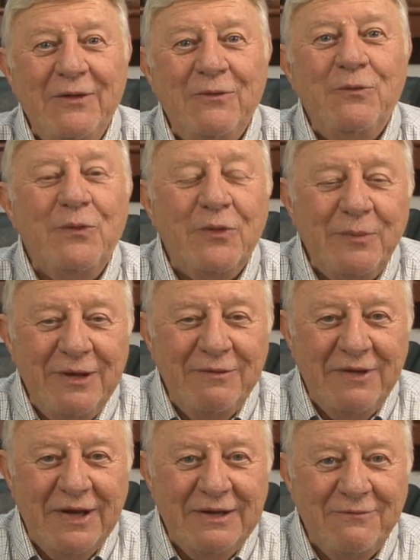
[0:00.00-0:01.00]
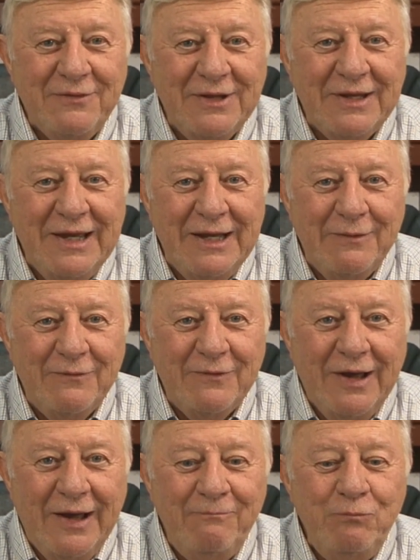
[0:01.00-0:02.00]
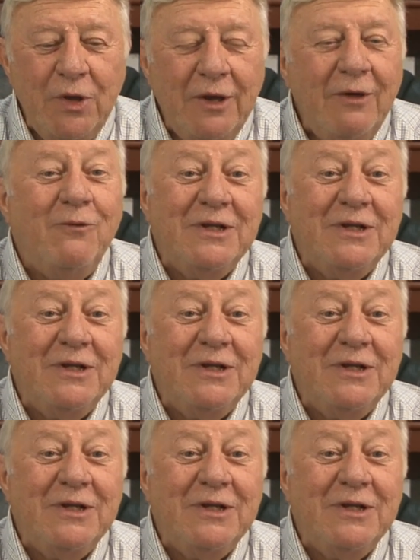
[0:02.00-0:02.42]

We want to be effective for the kingdom of God. Well,